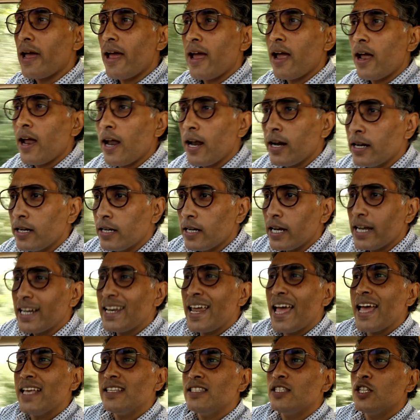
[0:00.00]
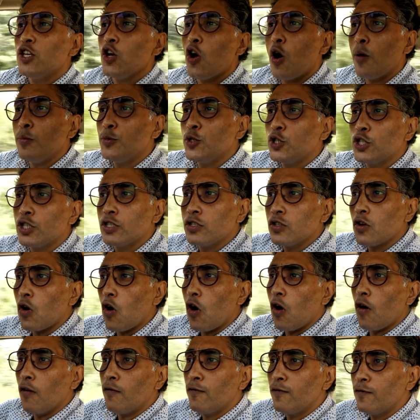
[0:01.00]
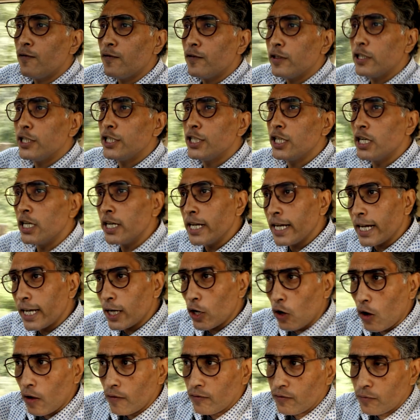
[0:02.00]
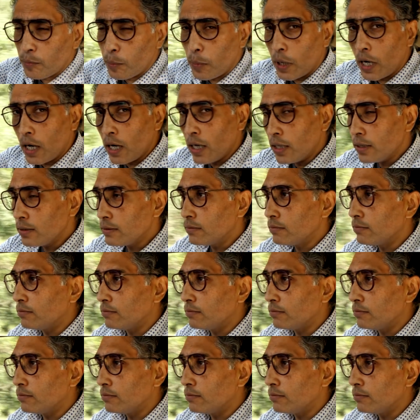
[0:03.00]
and it has the option of turning it off, but